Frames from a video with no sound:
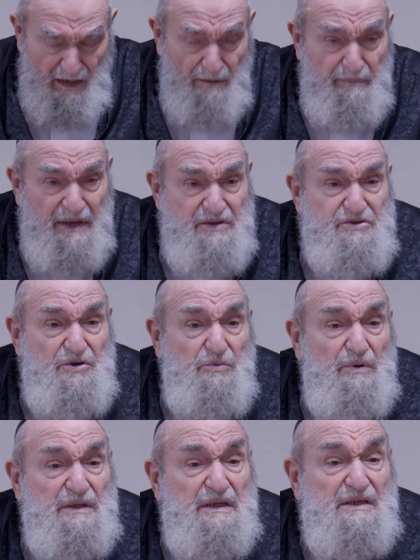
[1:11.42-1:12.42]
a basic
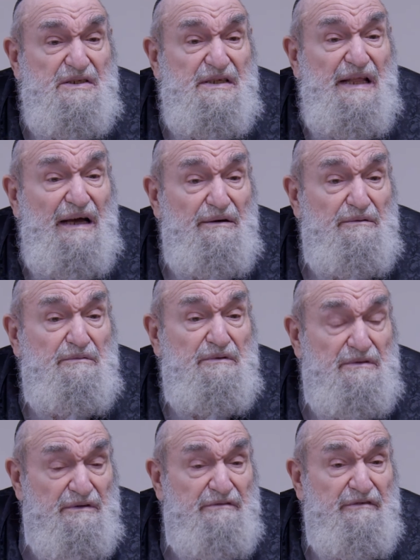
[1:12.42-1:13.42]
one that's now
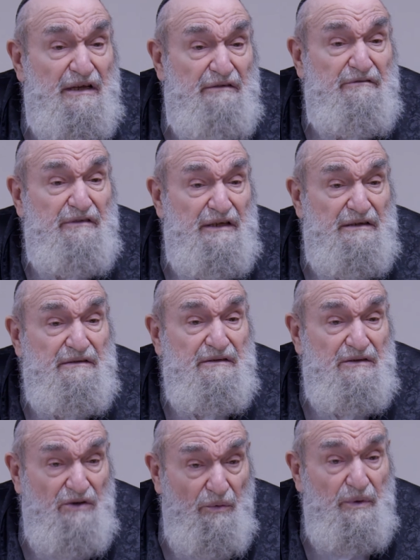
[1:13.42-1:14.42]

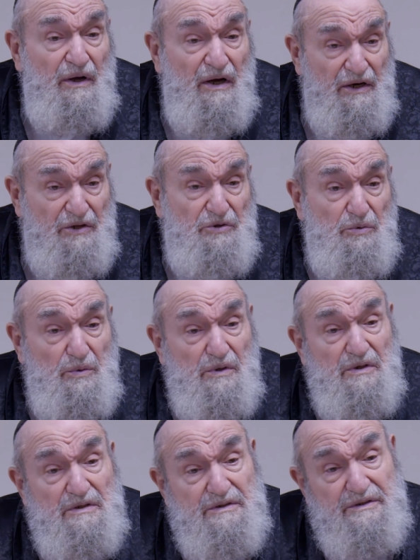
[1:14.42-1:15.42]
going on in the
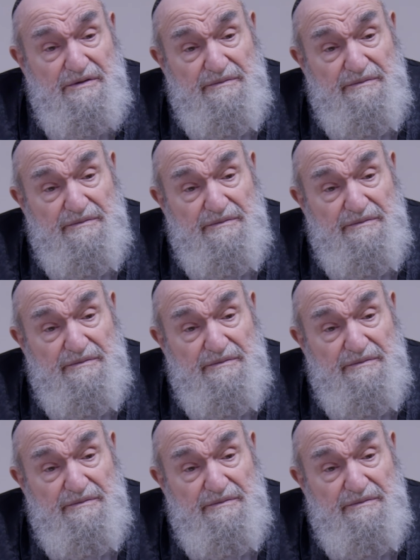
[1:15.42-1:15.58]
world.